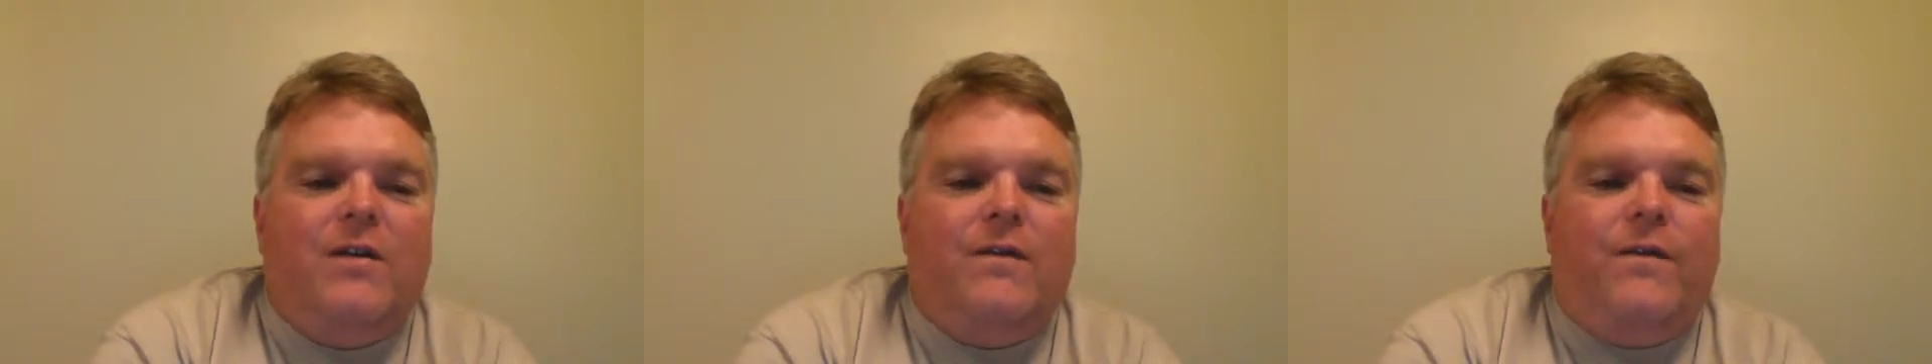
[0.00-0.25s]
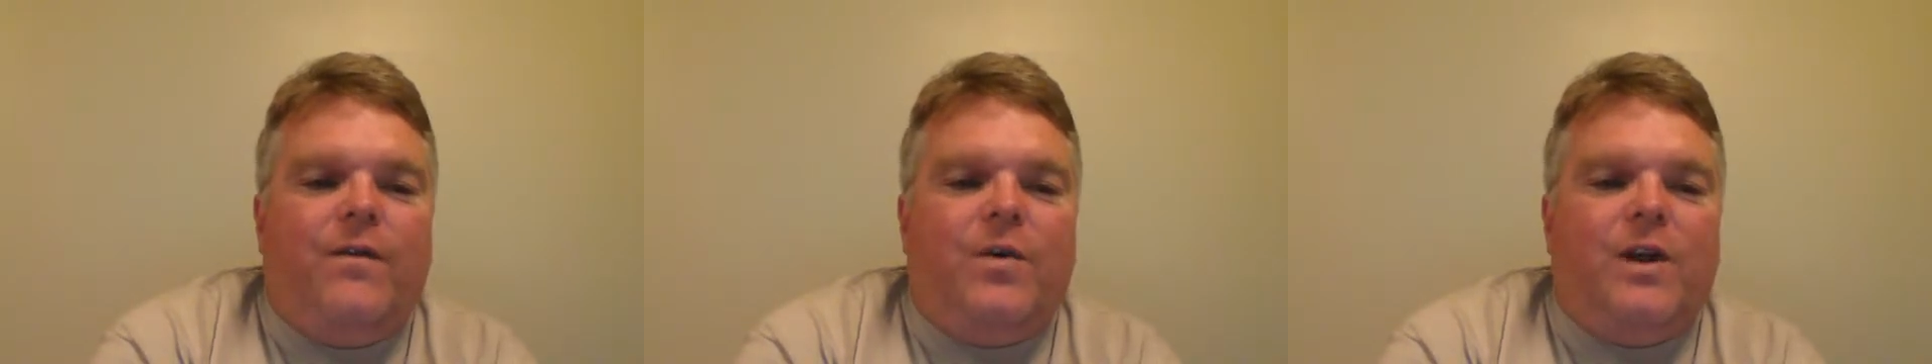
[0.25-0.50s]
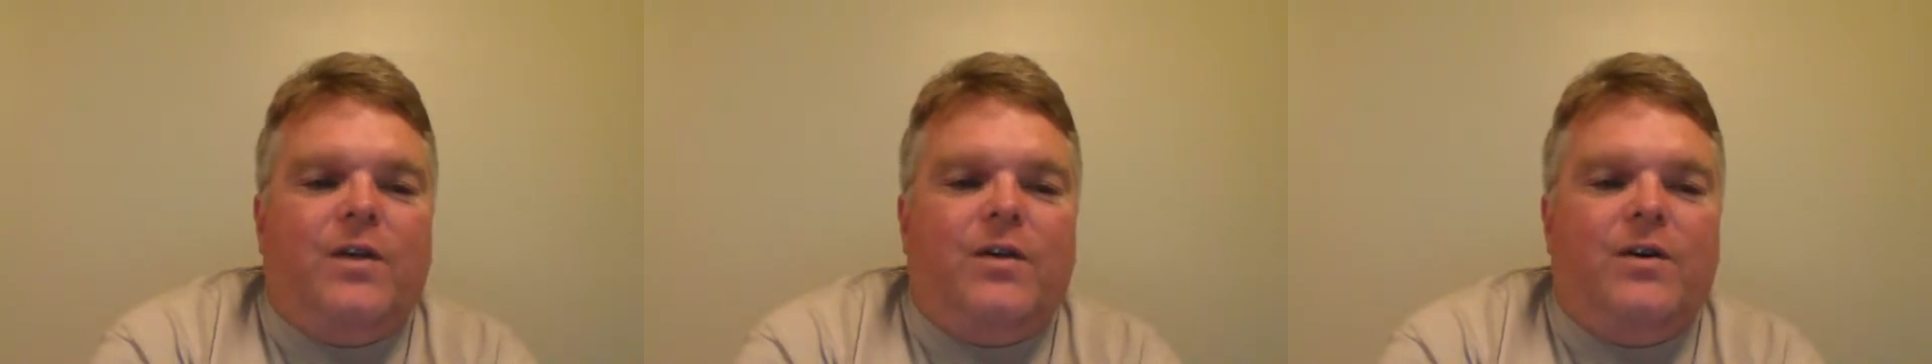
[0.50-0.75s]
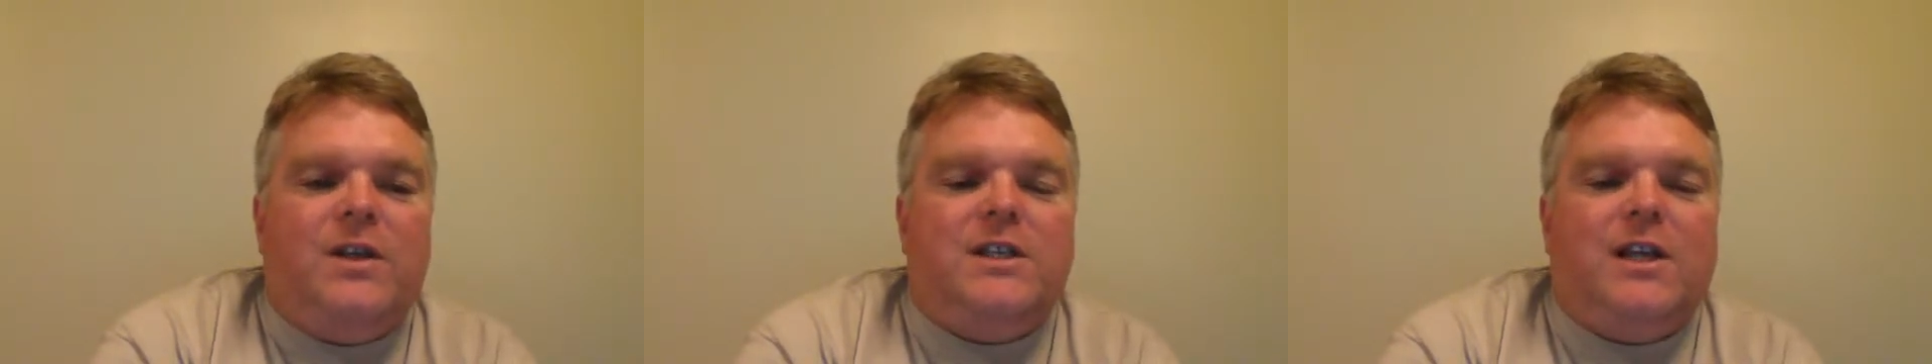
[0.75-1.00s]

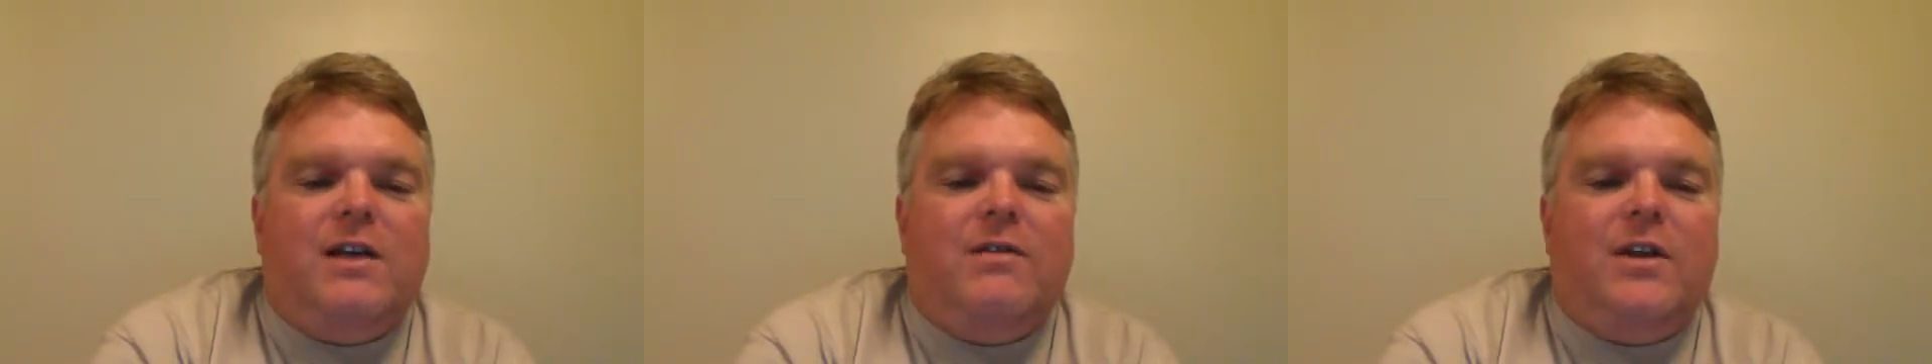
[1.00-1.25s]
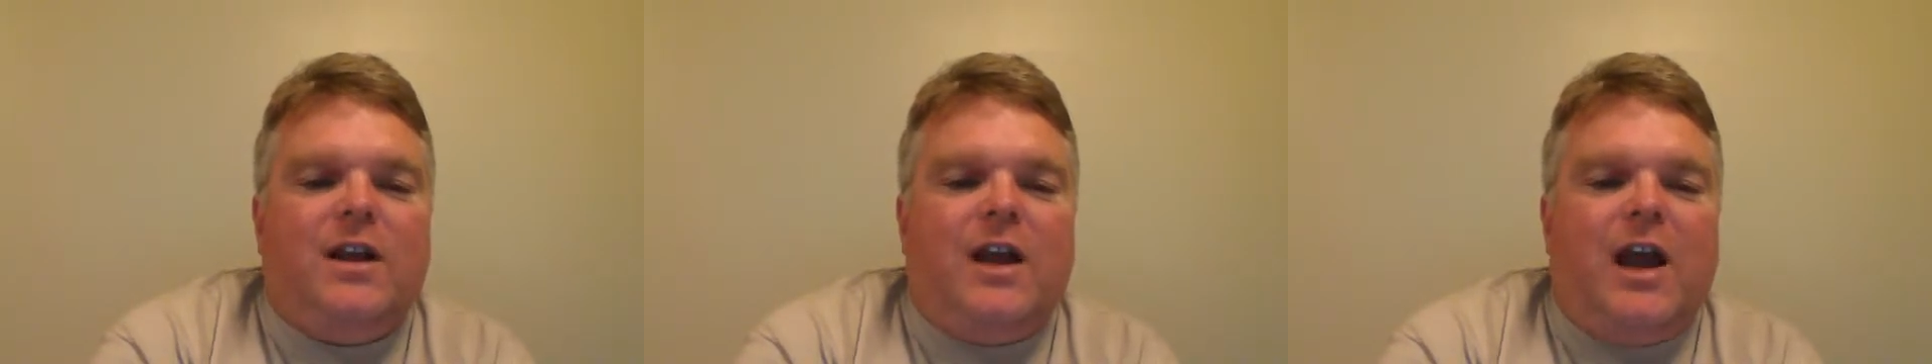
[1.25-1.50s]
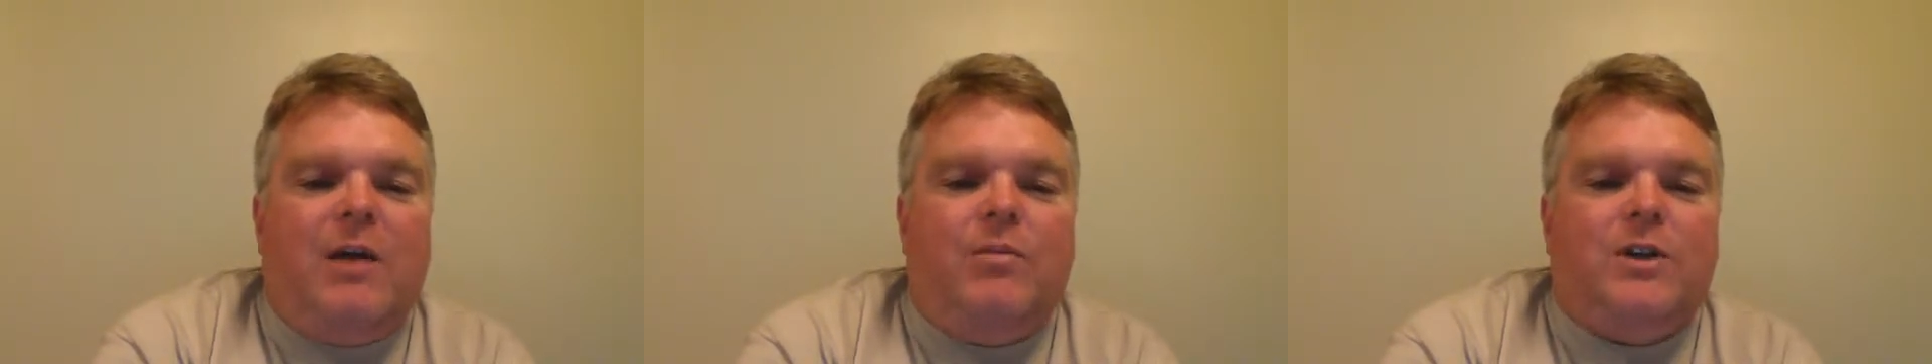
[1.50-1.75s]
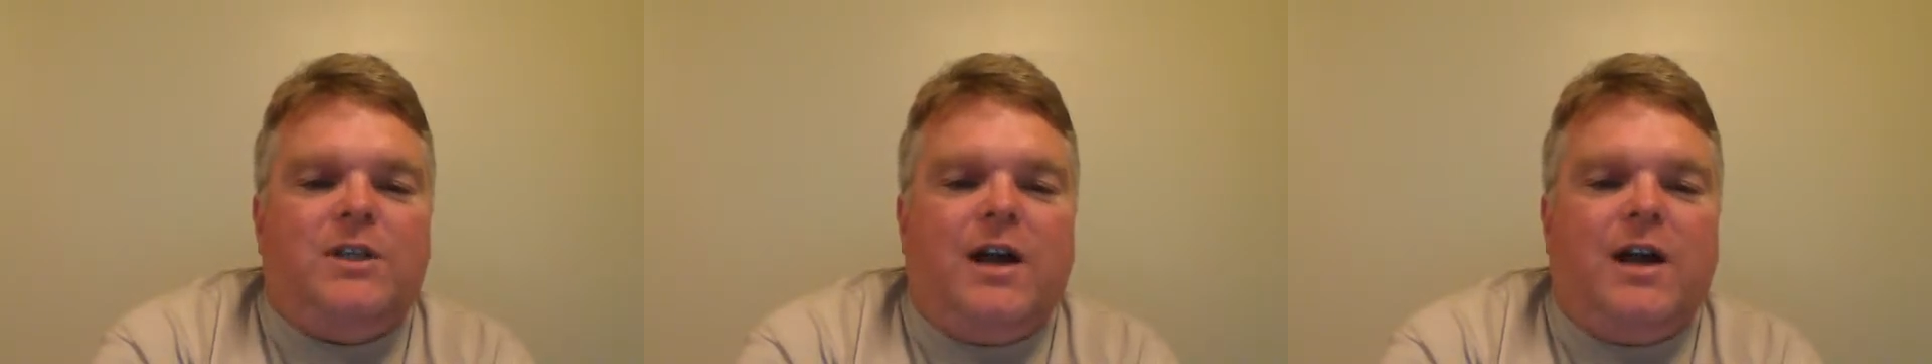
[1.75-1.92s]
4037 Gabrus